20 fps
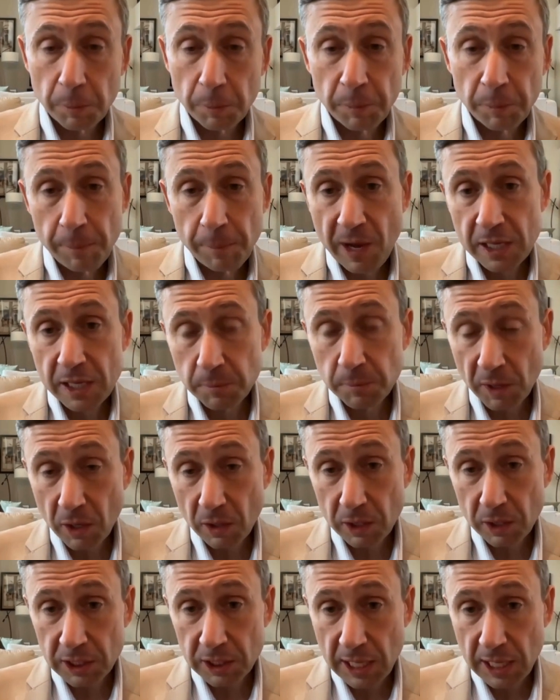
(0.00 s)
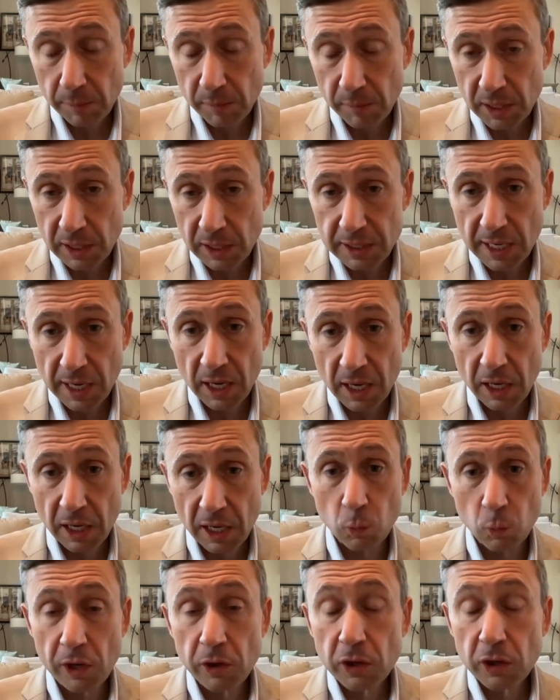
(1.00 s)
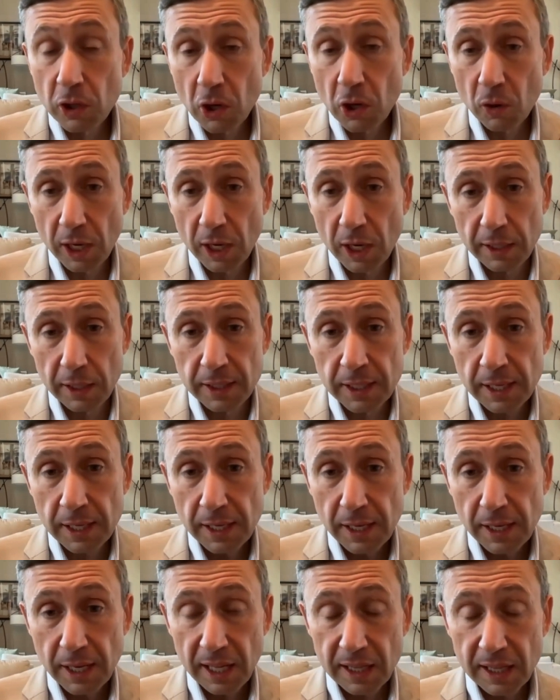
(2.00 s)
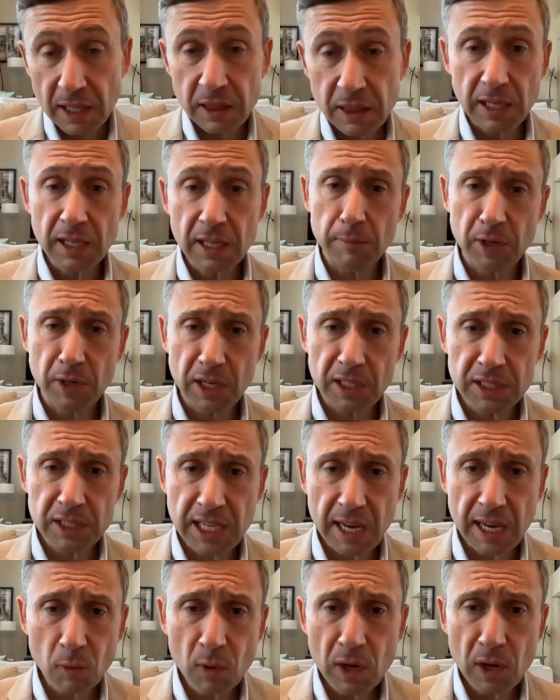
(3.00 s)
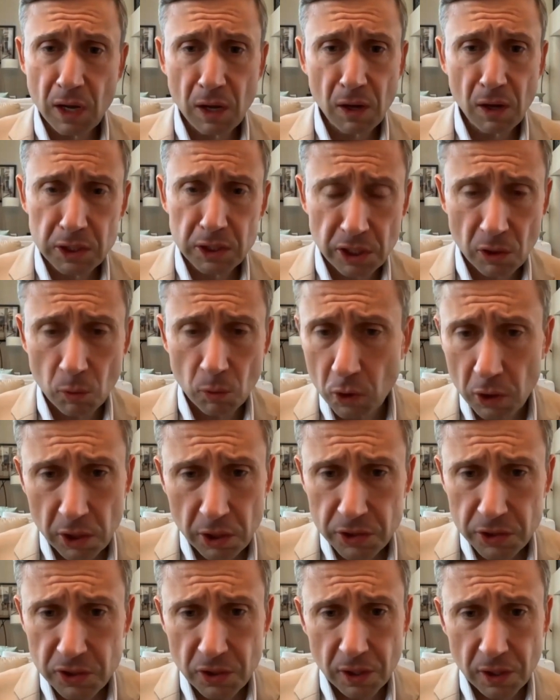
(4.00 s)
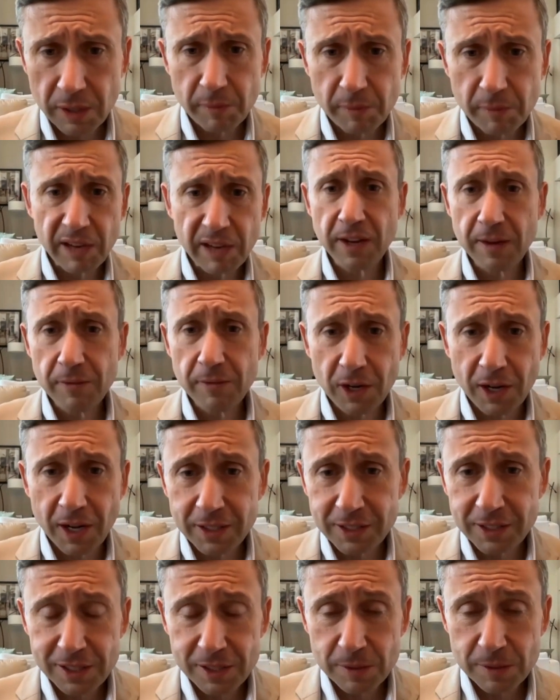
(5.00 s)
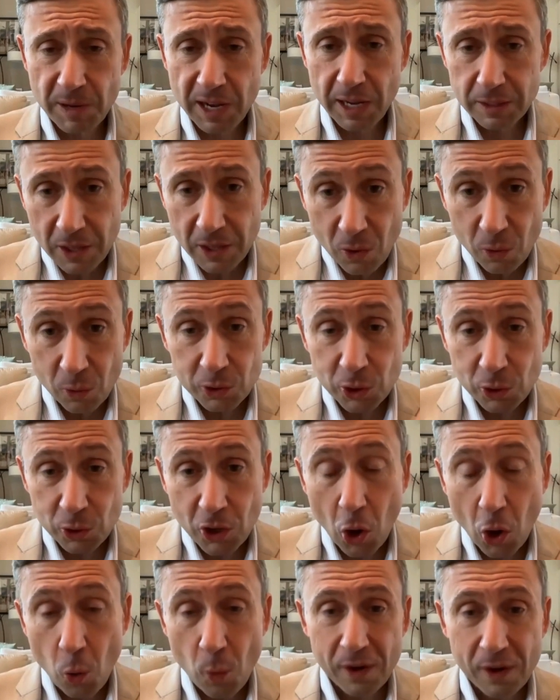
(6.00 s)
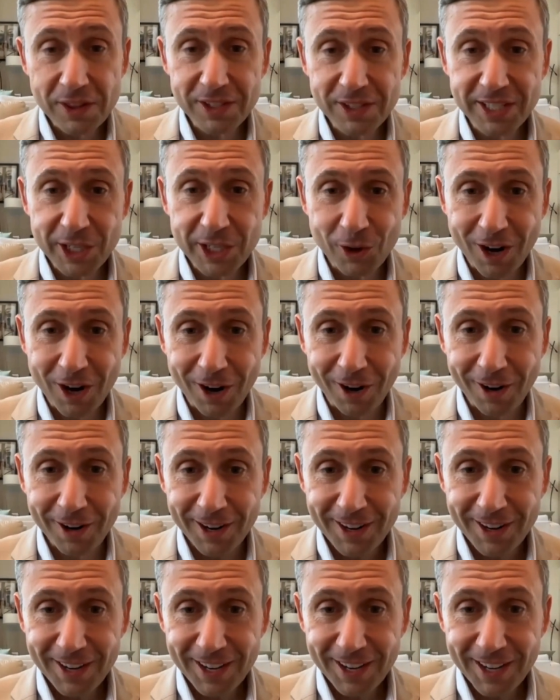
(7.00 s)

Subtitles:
People ask me all the time because I hunt, where do you go to hunt? And they think I'm going to say, well, to the woods or to my favorite hunting spot. No, you go where the deer are.